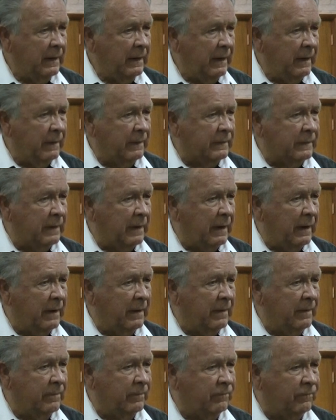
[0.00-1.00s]
There's
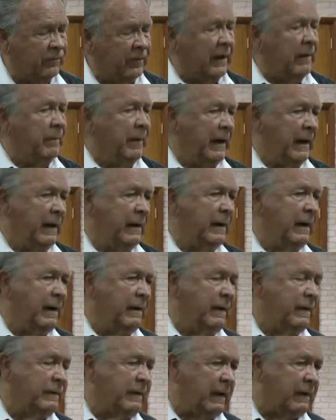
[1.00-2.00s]
uh, Phoebe
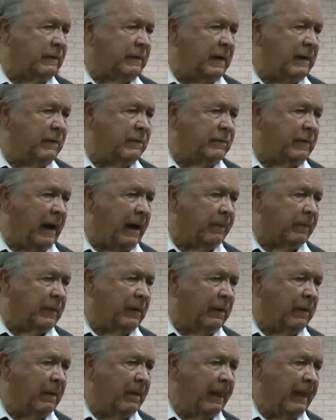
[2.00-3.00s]
in the 16th
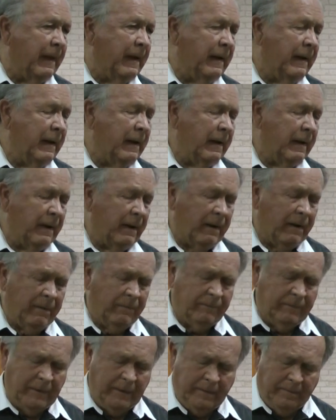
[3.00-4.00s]
chapter
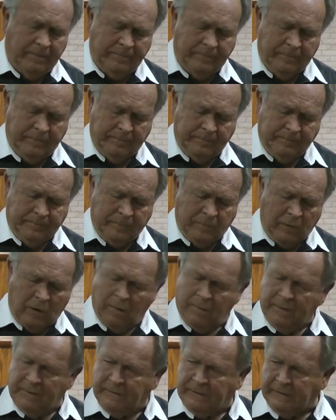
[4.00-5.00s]
of um,
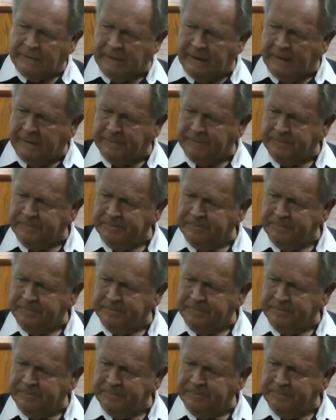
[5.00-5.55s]
Romans, isn't it?